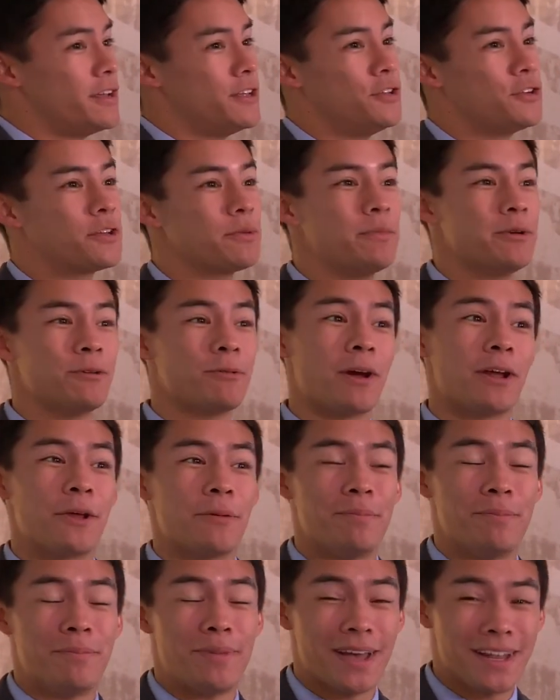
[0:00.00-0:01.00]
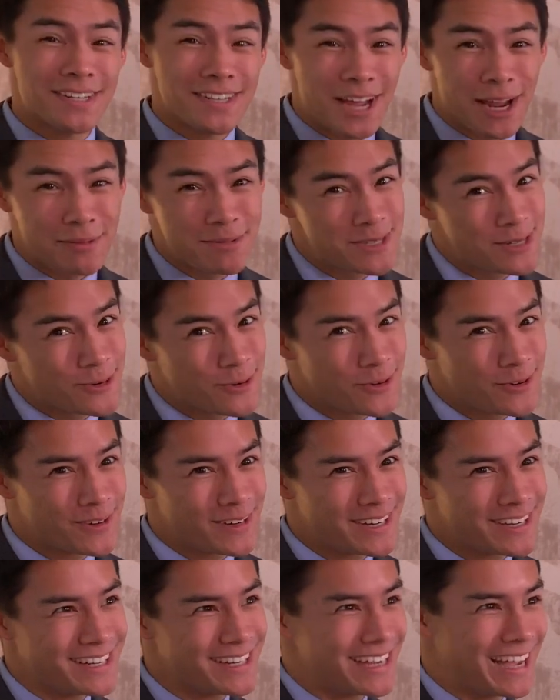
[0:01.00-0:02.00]
You can be read a bedtime
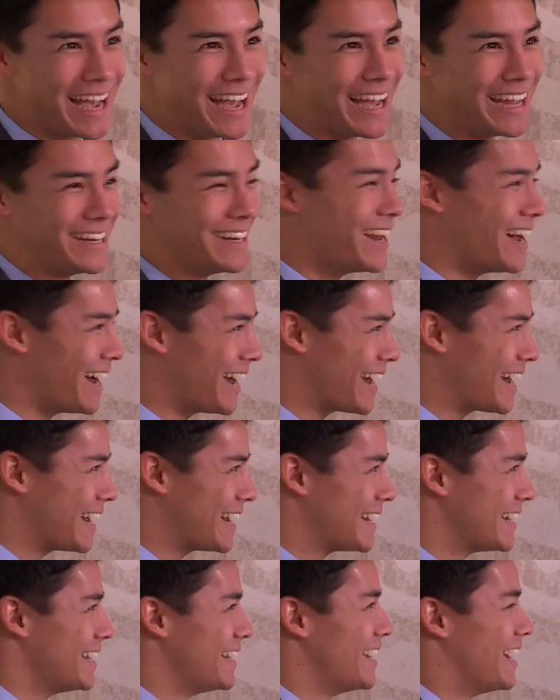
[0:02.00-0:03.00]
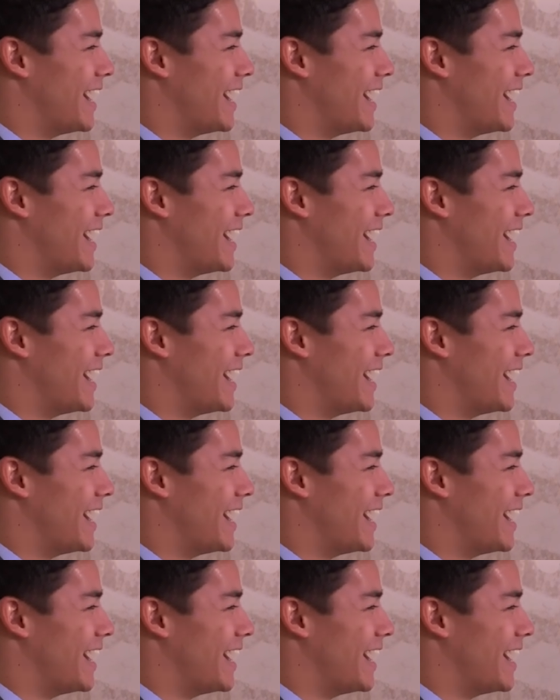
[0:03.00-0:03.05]
story at night,